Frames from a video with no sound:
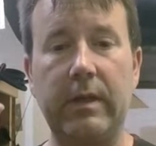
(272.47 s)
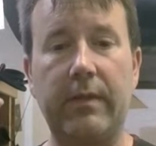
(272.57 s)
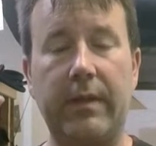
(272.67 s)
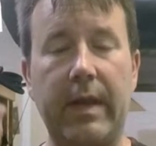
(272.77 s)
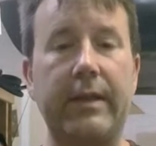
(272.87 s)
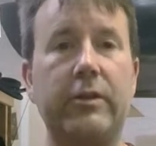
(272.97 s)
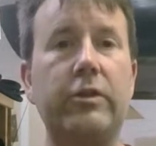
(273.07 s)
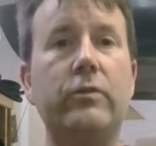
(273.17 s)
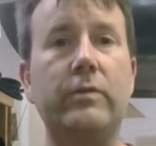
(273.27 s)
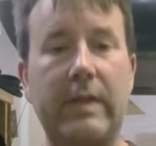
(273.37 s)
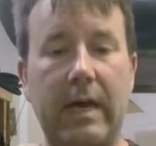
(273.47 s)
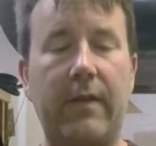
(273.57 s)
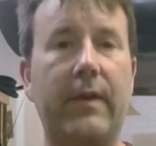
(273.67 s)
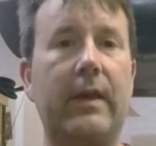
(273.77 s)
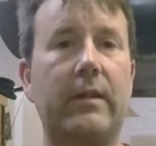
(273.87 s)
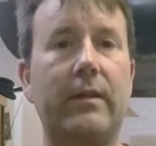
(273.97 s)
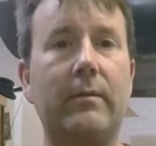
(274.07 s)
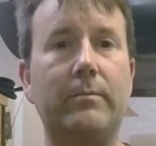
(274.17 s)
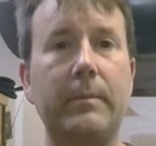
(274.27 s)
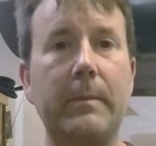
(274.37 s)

the 92s on that lip